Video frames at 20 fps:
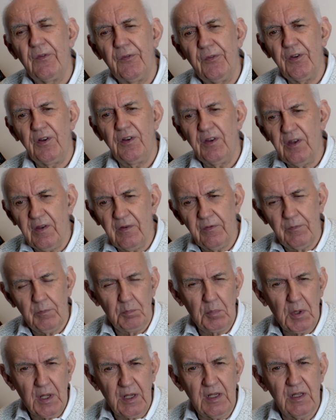
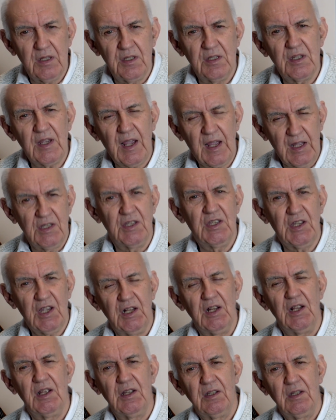5-band
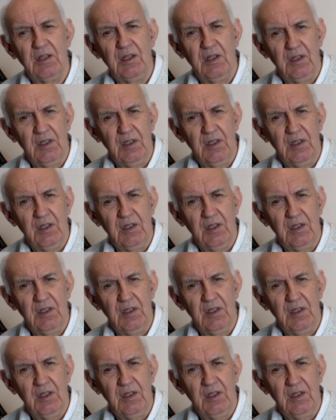antenna